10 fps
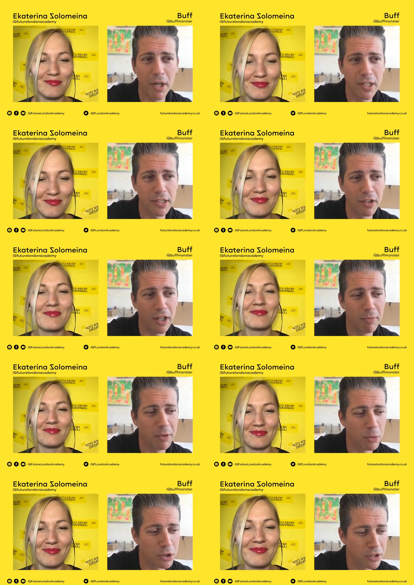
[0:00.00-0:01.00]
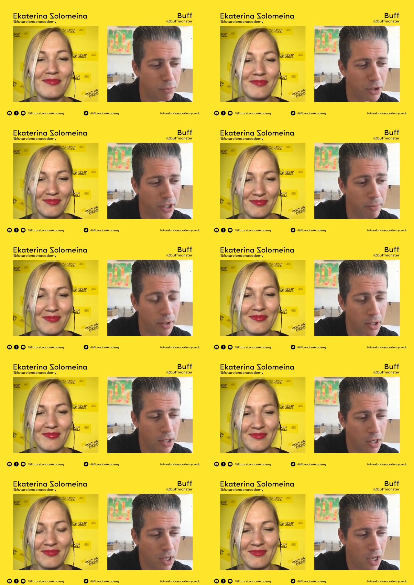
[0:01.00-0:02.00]
Speaker 1: him up on Instagram, L'Amour Supreme.
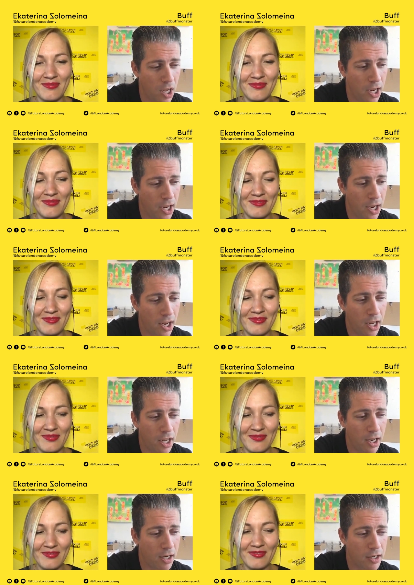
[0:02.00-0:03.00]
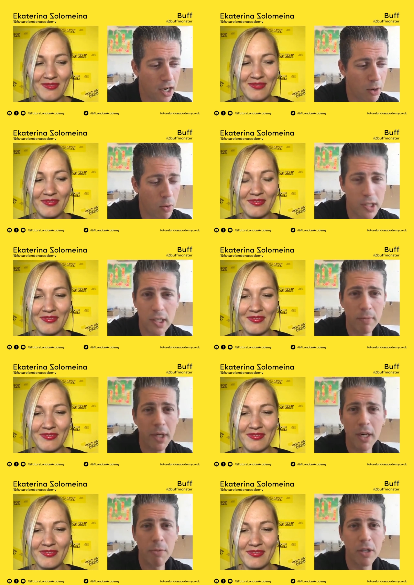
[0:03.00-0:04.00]
And I went
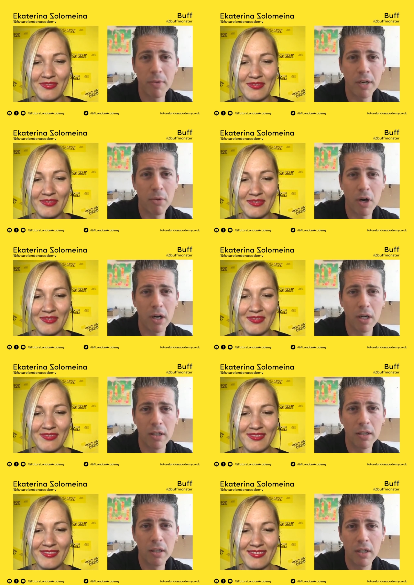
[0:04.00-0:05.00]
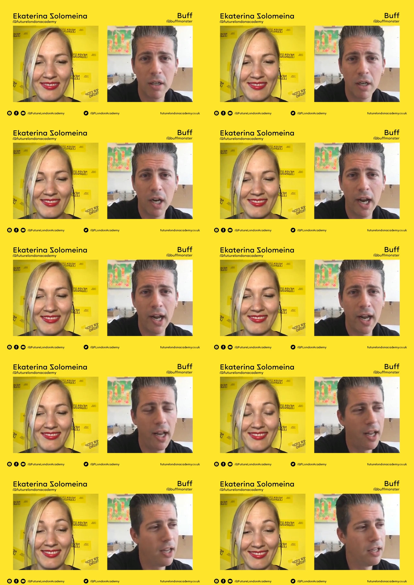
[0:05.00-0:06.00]
to meet up with him at a bar.
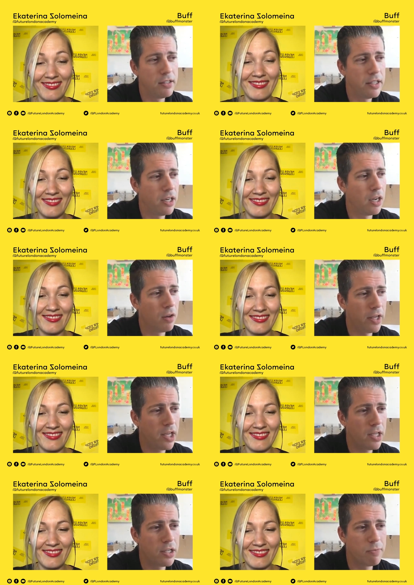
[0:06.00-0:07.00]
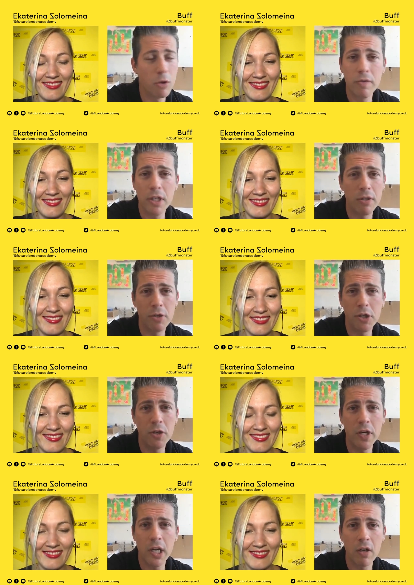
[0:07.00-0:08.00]
And, you know, he just moved into a
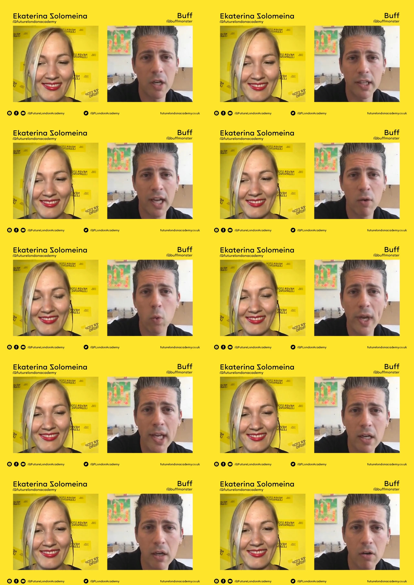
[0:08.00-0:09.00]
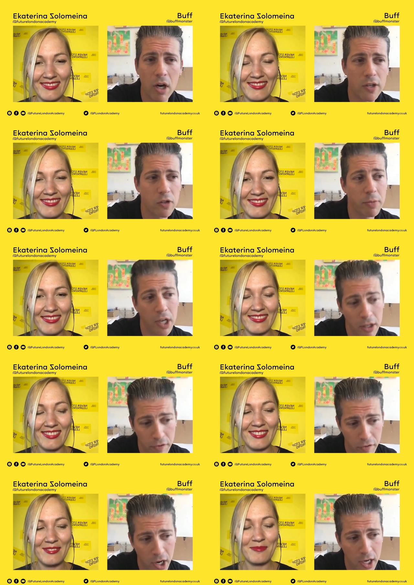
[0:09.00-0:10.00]
studio like that week across from
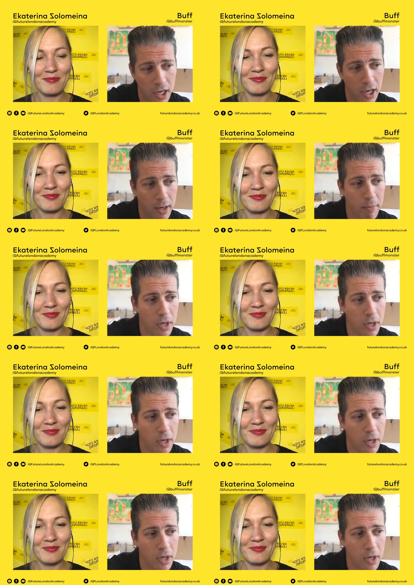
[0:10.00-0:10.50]
another friend,